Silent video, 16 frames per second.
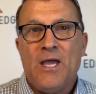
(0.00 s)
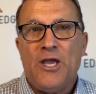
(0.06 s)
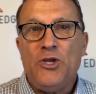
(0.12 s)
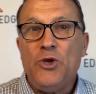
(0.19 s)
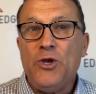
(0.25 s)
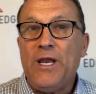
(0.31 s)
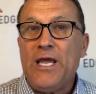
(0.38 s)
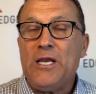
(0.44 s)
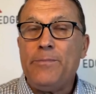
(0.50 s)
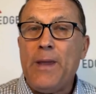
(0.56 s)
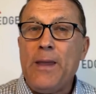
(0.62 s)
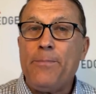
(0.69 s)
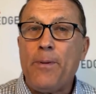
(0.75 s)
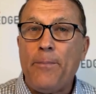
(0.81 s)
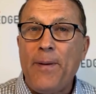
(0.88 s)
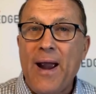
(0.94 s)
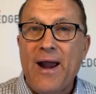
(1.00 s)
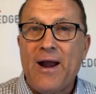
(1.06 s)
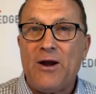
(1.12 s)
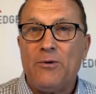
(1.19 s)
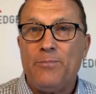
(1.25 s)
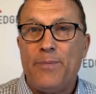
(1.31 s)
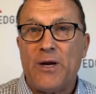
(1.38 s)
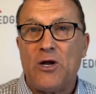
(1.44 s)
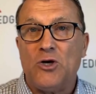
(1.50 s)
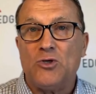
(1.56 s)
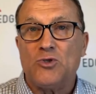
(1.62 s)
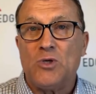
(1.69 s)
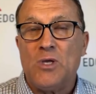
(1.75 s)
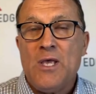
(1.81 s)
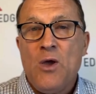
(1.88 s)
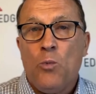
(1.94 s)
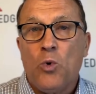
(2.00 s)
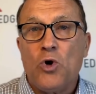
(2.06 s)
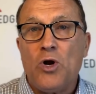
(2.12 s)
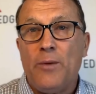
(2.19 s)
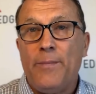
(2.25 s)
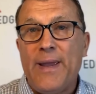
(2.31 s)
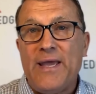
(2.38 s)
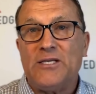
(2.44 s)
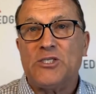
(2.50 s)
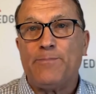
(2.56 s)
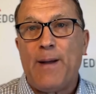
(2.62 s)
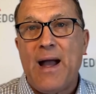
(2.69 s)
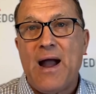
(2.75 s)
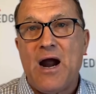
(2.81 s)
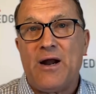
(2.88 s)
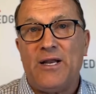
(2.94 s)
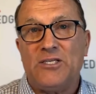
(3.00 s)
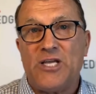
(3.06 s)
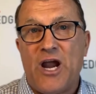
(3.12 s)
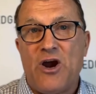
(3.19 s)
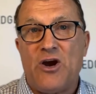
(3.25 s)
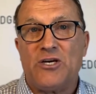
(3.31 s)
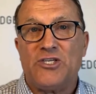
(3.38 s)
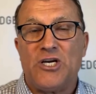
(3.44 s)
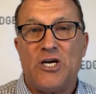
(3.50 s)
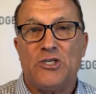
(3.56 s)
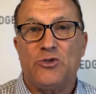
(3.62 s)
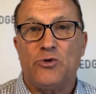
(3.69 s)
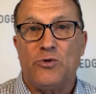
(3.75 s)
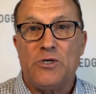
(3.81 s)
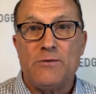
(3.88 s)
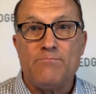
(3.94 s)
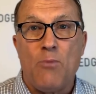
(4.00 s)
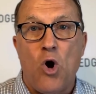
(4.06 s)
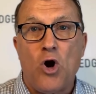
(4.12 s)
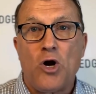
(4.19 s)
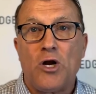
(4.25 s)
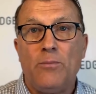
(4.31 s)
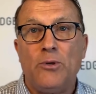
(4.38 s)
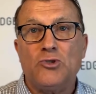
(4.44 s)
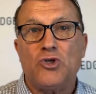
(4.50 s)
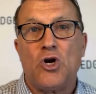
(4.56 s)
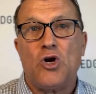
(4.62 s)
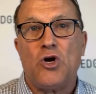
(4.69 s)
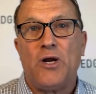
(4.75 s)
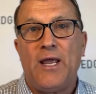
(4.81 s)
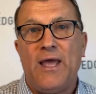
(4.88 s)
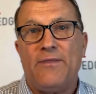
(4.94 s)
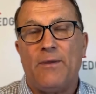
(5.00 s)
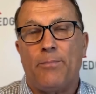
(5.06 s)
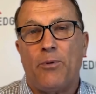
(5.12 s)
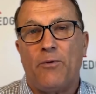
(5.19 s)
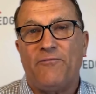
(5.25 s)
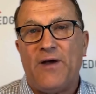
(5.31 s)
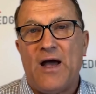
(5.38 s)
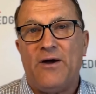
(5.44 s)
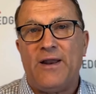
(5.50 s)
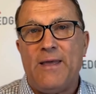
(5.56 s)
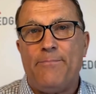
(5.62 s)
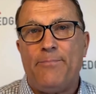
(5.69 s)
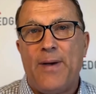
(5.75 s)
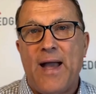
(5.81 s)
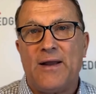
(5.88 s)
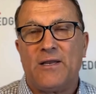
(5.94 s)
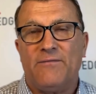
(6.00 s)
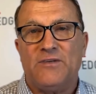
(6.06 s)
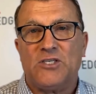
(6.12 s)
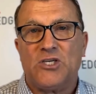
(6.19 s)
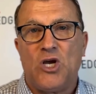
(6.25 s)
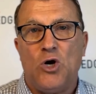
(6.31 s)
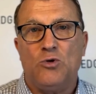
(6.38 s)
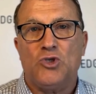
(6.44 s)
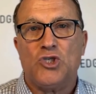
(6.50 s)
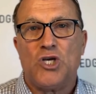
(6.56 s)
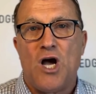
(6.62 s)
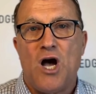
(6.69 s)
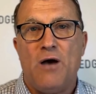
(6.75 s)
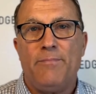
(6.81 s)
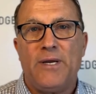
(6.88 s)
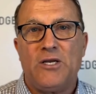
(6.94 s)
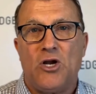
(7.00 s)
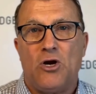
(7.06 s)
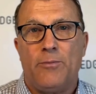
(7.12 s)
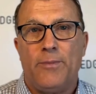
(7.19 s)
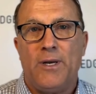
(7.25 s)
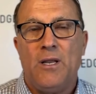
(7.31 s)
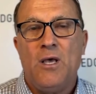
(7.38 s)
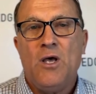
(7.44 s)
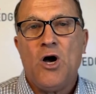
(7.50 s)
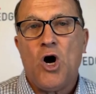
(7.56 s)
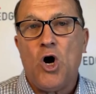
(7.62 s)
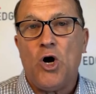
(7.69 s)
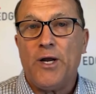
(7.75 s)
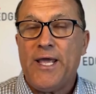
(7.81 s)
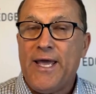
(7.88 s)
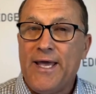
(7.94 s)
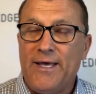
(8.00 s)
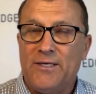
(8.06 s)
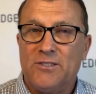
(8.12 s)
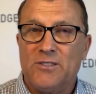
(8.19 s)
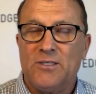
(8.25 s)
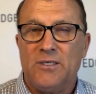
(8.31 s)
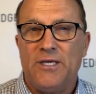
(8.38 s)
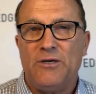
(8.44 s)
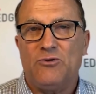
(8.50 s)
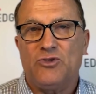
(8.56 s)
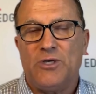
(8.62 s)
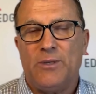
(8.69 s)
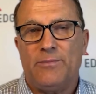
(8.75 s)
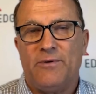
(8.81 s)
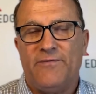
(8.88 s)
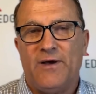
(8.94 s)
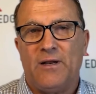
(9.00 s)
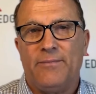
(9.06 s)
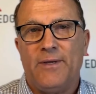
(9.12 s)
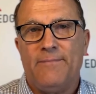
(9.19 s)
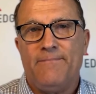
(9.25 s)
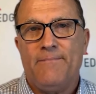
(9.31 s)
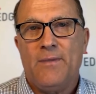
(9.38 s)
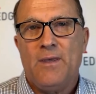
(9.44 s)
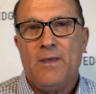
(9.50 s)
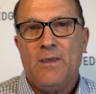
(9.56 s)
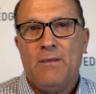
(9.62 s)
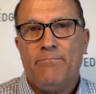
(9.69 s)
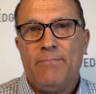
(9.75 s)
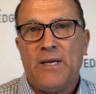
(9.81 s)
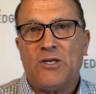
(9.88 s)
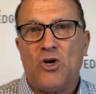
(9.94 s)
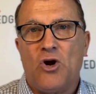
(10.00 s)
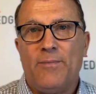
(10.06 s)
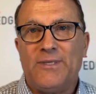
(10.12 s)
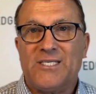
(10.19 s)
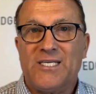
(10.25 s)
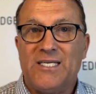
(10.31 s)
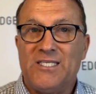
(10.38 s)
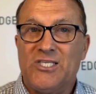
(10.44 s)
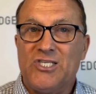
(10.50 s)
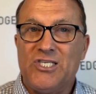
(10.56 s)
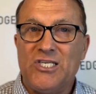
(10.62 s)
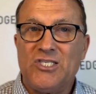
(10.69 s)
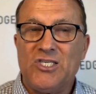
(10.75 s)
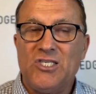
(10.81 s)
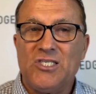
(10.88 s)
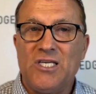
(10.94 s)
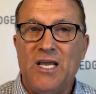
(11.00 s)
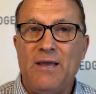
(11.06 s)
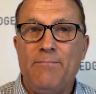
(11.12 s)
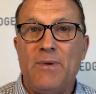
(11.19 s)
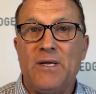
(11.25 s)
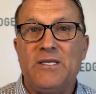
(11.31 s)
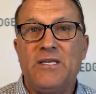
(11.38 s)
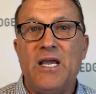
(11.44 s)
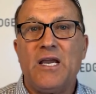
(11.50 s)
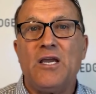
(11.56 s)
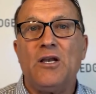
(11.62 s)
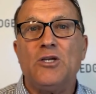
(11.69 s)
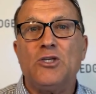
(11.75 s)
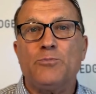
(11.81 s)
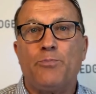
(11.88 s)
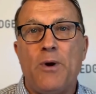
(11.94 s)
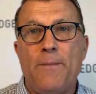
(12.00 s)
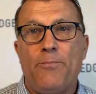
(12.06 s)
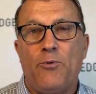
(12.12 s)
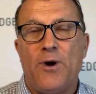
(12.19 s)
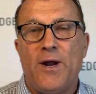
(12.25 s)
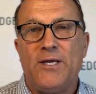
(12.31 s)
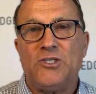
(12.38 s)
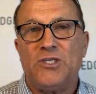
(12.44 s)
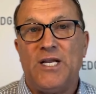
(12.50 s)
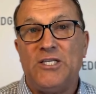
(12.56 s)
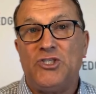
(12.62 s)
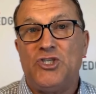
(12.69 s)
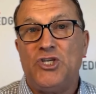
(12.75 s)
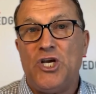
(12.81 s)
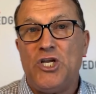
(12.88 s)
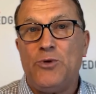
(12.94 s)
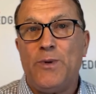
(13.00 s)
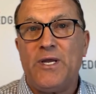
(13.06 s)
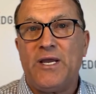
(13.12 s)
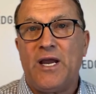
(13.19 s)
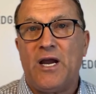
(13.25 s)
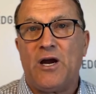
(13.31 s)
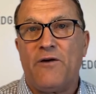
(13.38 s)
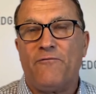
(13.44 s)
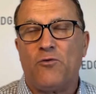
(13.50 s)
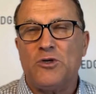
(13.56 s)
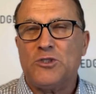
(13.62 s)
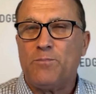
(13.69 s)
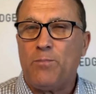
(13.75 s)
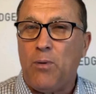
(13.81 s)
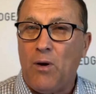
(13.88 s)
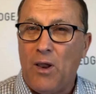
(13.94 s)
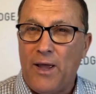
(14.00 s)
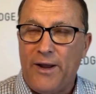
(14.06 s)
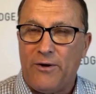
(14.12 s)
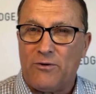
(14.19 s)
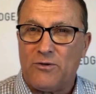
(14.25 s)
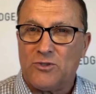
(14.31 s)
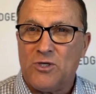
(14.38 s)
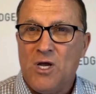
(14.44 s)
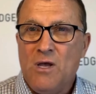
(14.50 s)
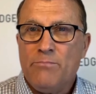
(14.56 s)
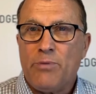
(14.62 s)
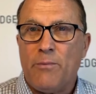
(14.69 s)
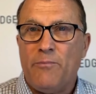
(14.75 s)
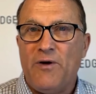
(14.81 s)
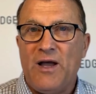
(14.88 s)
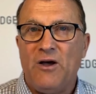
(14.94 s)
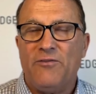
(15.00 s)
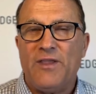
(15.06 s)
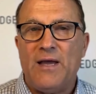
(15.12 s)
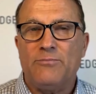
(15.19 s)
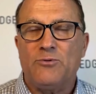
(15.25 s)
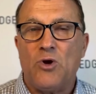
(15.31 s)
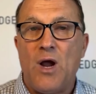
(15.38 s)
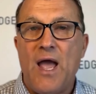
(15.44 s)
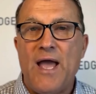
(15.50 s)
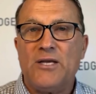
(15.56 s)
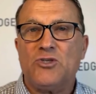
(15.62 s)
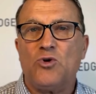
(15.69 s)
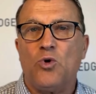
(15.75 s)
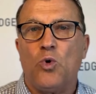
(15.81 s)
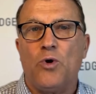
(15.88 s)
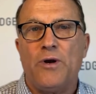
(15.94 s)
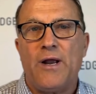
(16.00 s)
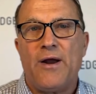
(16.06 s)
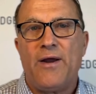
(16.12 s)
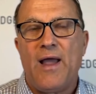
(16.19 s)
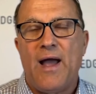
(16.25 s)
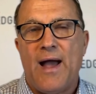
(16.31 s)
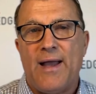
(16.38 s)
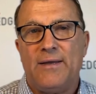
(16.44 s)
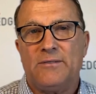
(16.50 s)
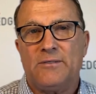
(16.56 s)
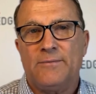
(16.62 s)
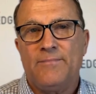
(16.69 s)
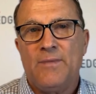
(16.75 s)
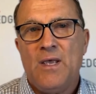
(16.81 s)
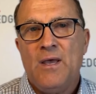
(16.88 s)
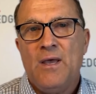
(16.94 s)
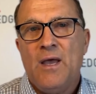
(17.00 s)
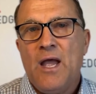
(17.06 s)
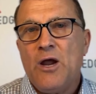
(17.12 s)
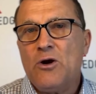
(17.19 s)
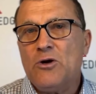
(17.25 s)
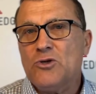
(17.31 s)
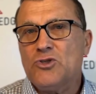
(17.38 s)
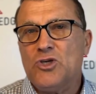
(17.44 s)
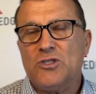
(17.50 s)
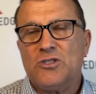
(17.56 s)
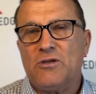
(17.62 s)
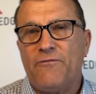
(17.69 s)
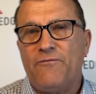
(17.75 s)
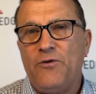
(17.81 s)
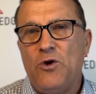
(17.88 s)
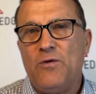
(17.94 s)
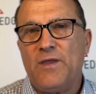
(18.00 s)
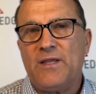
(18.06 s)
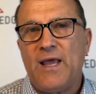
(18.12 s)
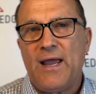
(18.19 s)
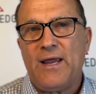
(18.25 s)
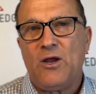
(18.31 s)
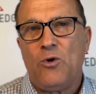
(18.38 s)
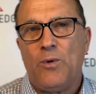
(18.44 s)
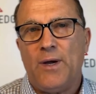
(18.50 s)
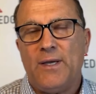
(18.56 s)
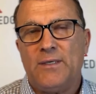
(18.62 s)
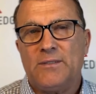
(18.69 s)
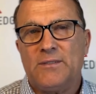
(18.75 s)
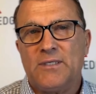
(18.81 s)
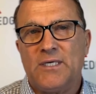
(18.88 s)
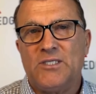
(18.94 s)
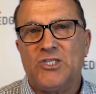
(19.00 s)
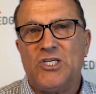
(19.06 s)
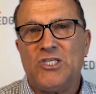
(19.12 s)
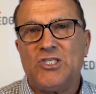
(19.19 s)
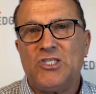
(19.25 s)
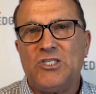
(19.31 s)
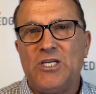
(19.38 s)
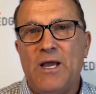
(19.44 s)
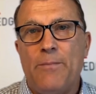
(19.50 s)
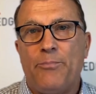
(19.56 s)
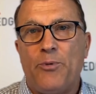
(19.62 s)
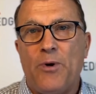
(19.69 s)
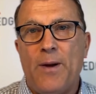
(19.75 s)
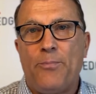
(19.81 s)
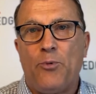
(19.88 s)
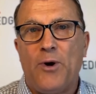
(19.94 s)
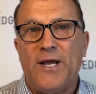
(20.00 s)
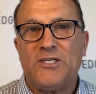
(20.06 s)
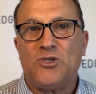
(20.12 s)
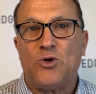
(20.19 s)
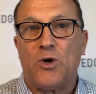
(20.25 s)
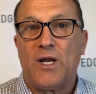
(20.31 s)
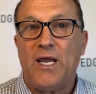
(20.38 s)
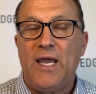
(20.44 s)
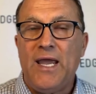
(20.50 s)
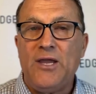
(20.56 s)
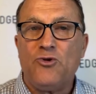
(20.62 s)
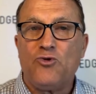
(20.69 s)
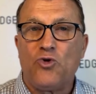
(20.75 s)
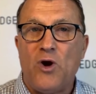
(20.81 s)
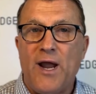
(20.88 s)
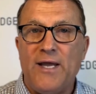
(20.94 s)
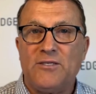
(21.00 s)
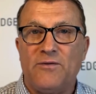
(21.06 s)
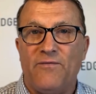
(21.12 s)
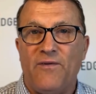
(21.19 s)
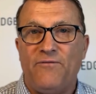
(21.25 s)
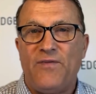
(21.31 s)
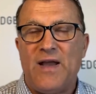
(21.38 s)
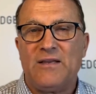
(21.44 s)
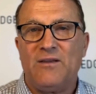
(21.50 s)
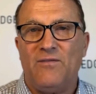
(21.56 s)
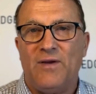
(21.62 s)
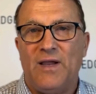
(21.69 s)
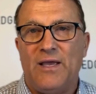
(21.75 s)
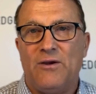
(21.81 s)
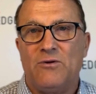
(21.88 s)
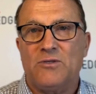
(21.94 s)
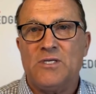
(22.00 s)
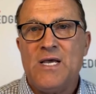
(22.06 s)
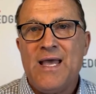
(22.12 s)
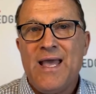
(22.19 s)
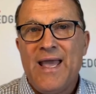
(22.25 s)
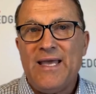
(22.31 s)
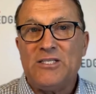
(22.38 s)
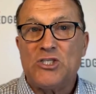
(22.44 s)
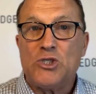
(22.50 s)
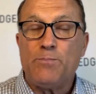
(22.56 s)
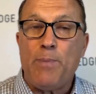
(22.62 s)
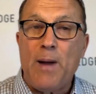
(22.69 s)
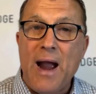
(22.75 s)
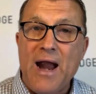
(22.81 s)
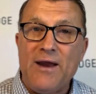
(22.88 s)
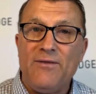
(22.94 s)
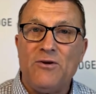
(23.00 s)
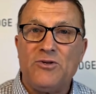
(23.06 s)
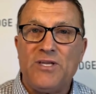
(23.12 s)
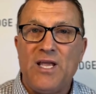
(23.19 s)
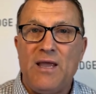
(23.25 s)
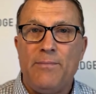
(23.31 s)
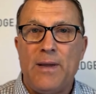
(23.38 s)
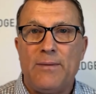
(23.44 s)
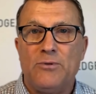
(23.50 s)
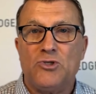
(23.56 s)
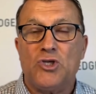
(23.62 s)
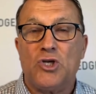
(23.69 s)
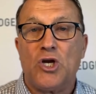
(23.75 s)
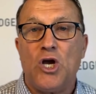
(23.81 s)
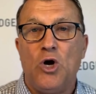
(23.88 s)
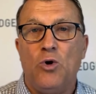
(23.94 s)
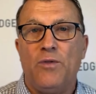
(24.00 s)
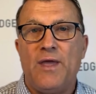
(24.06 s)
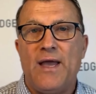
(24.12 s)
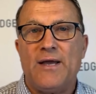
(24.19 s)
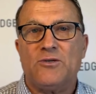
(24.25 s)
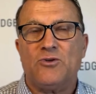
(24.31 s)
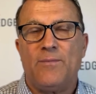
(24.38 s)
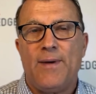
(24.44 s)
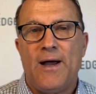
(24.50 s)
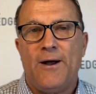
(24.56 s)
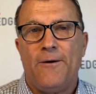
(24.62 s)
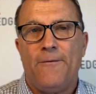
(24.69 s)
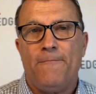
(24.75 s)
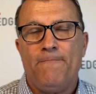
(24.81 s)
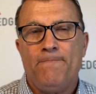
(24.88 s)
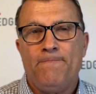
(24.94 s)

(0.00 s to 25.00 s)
And you need to be prepared because we're going to be inspired as Eric shares his remarkable journey and the profound impact of his coach, Sean McDermott, on his leadership development. McDermott's consistency, meticulous preparation, and genuine care for his players propelled them to extraordinary heights. Here are just a few of the takeaways. Consistency and preparation are key traits of effective leaders, inspiring their team members to go the extra mile.